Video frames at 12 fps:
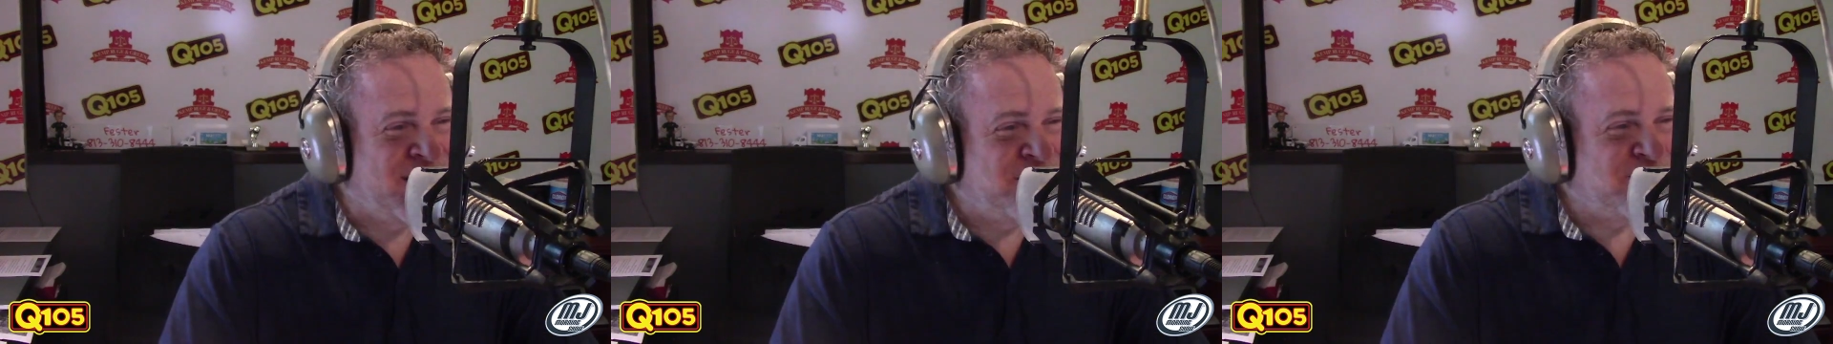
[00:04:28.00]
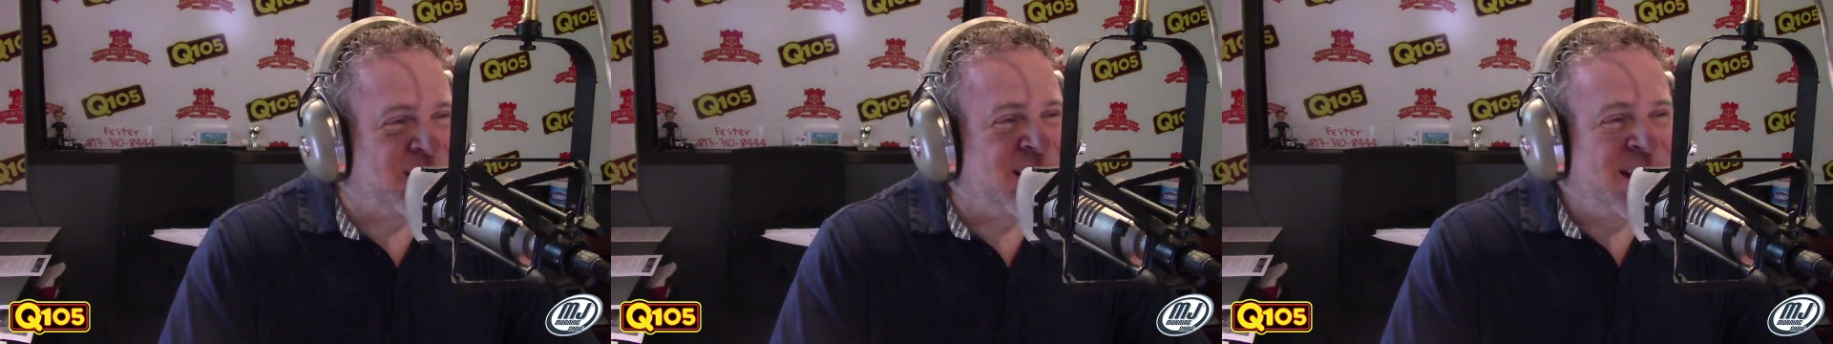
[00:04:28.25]

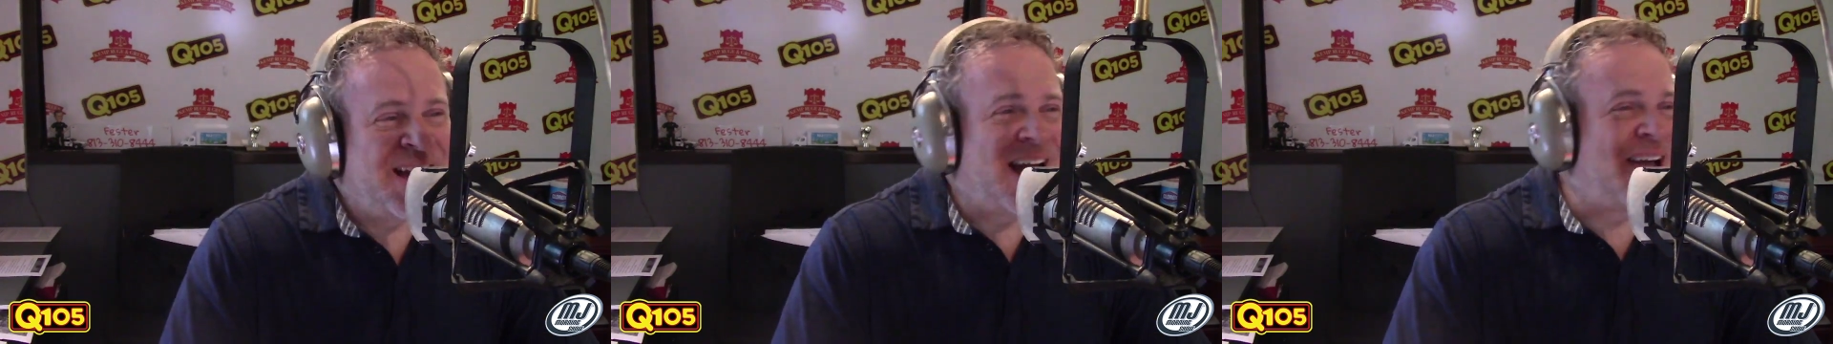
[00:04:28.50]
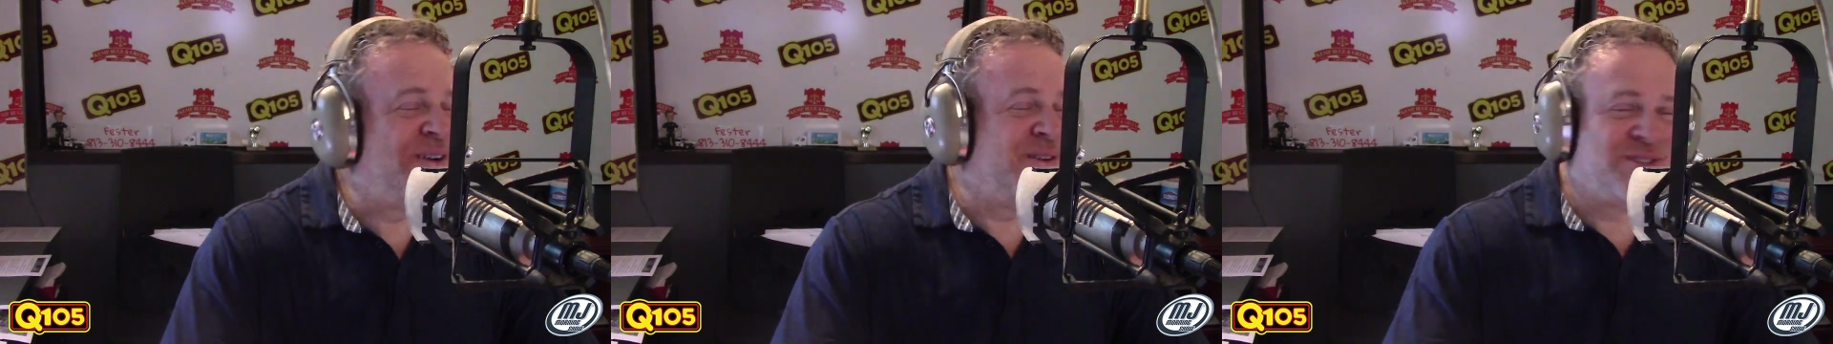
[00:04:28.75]
But
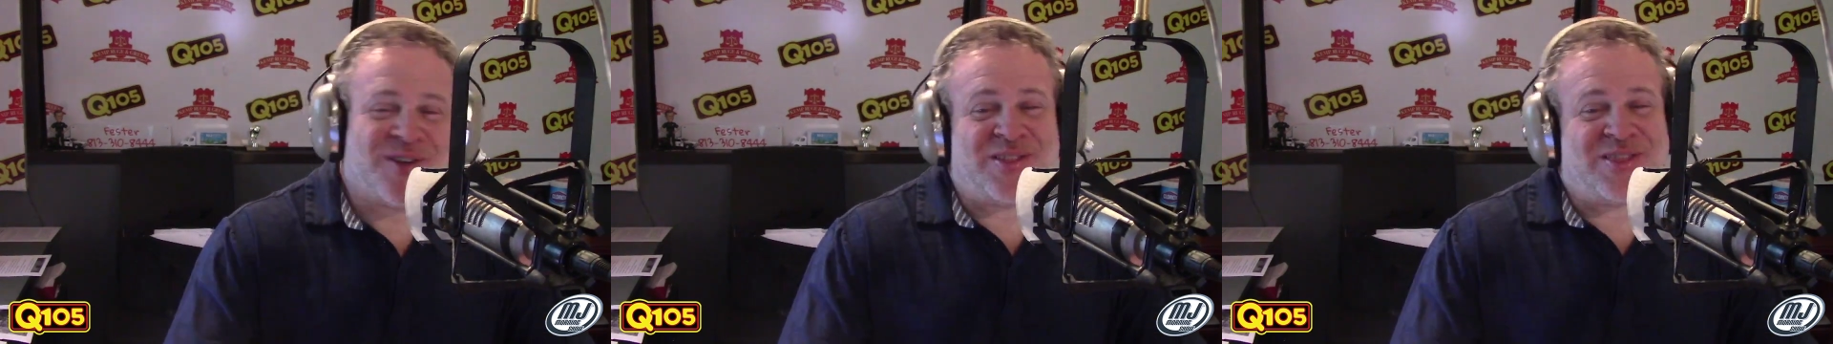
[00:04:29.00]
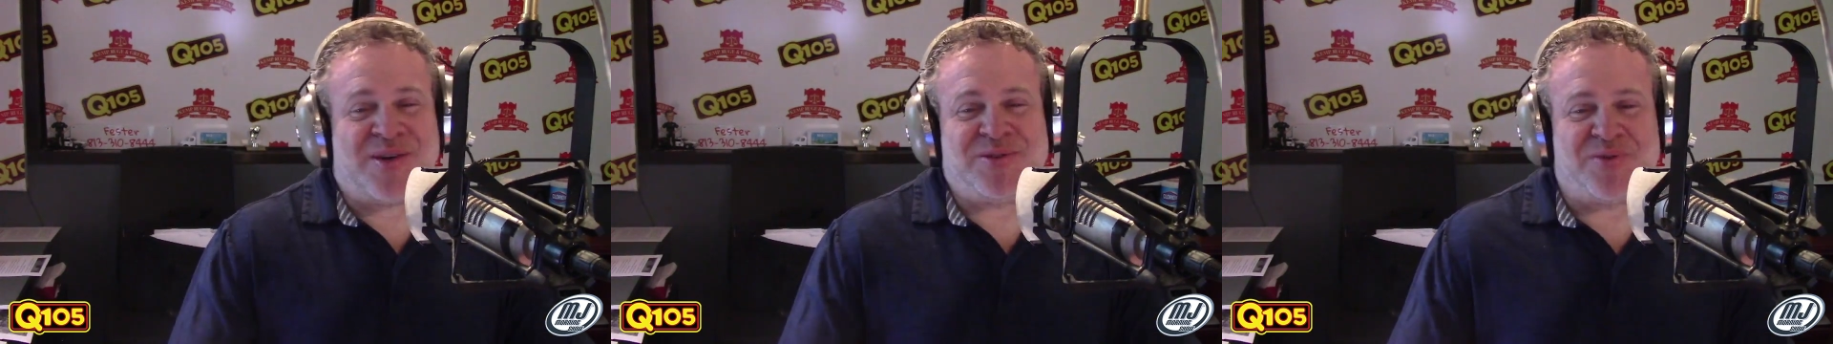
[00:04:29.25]
I always thought
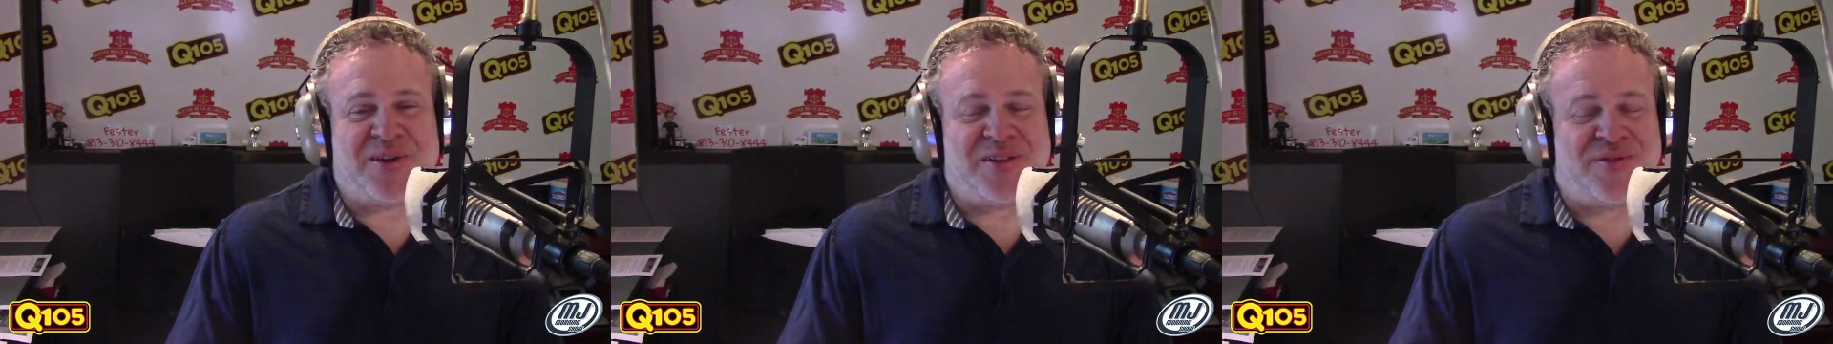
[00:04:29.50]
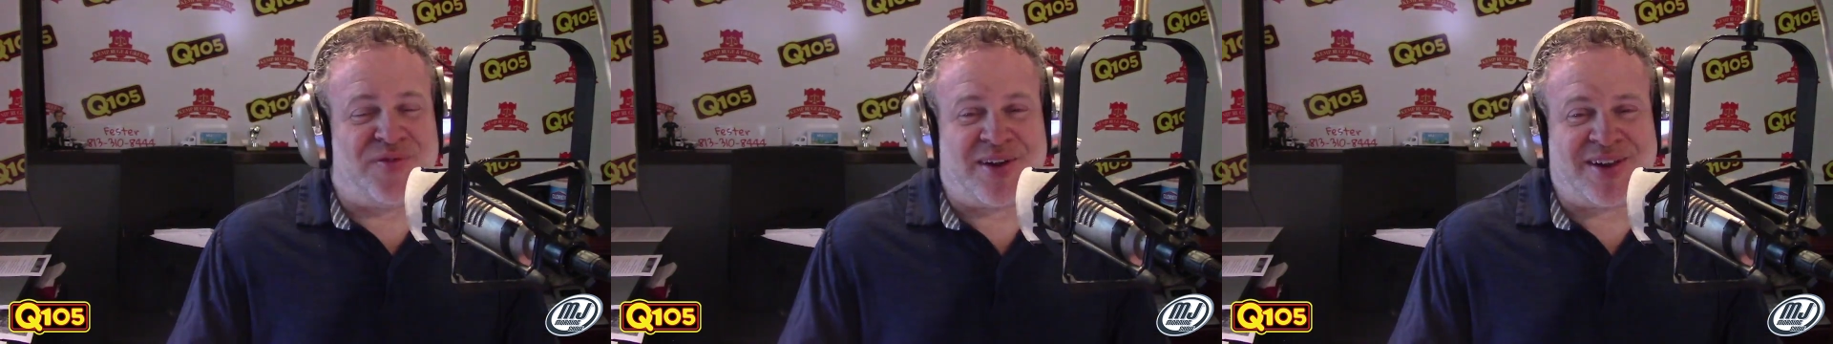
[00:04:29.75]
that was one of the
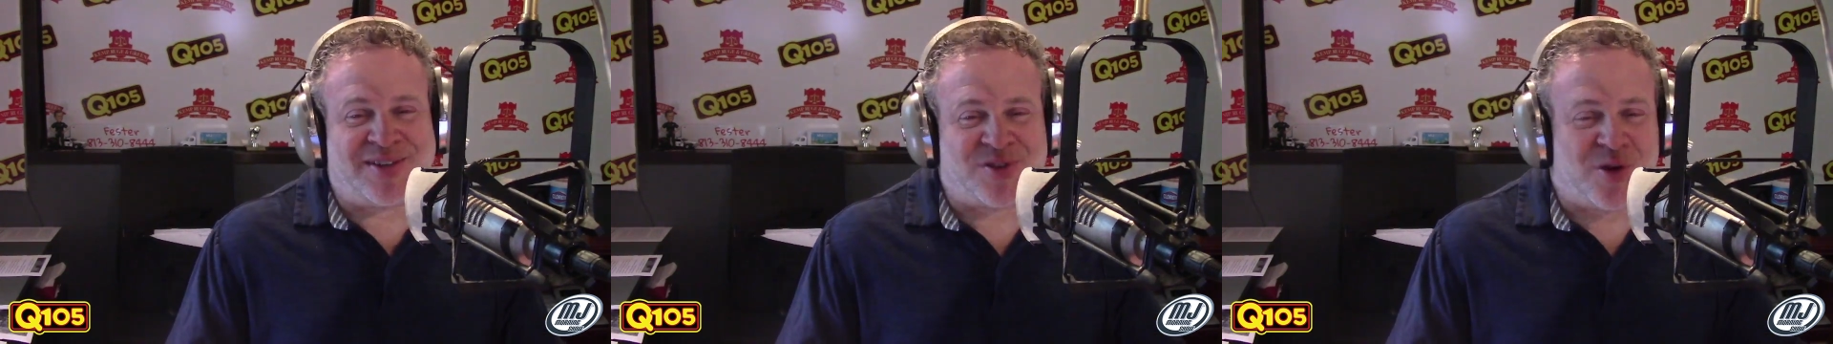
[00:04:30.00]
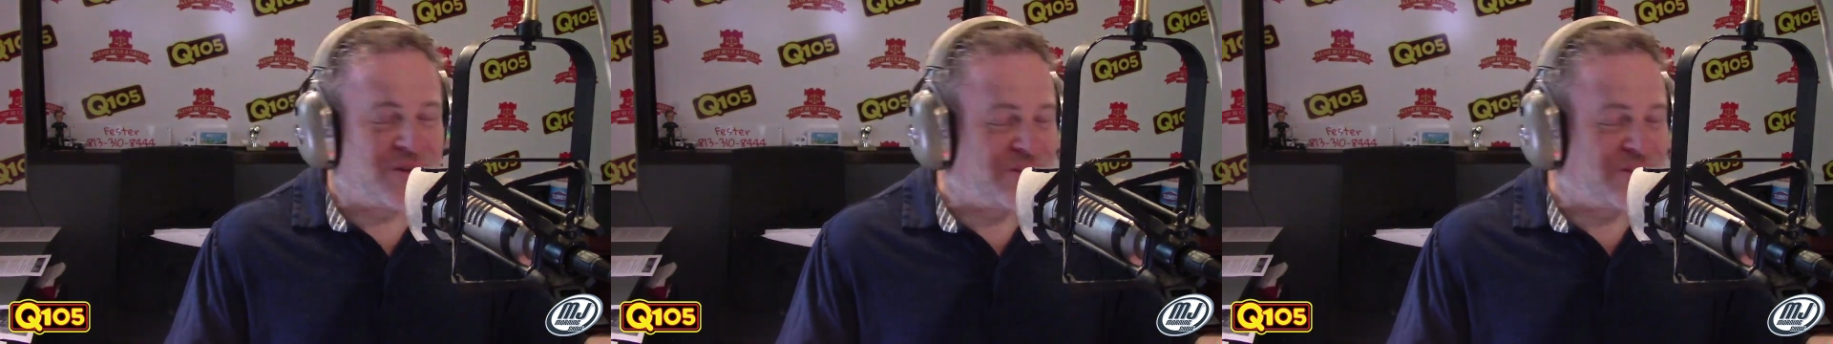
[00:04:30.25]
funniest calls.